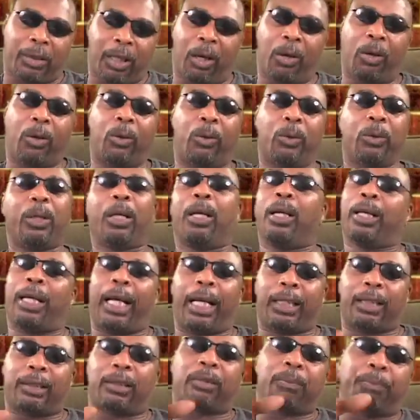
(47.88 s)
told
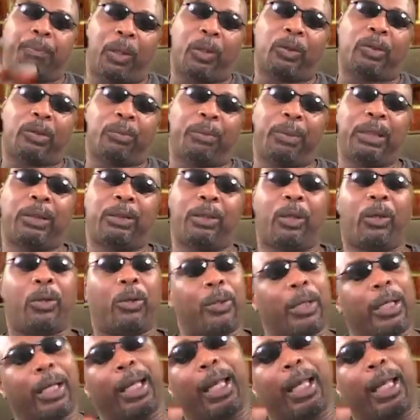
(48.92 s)
like it's supposed to be told